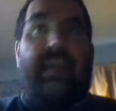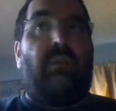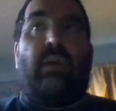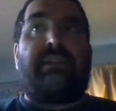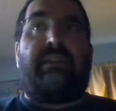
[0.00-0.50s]
It
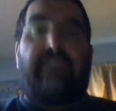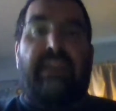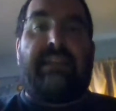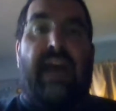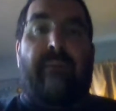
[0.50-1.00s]
wasn't
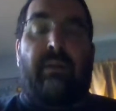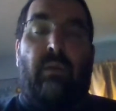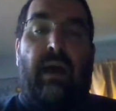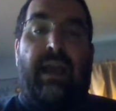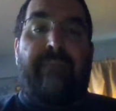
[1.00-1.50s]
the topic.
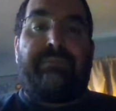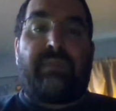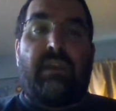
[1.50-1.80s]
Why?